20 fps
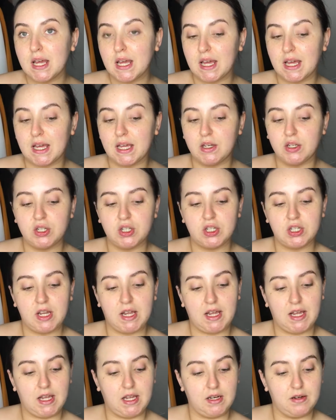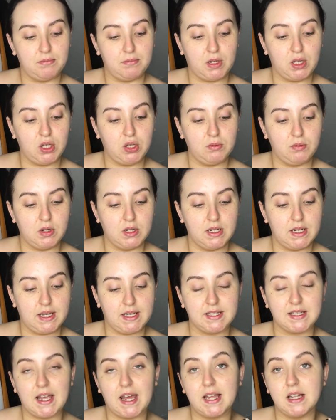in shade, my new one
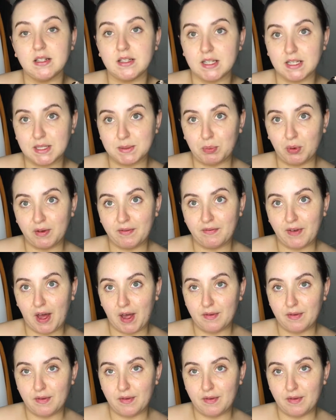is N6.5.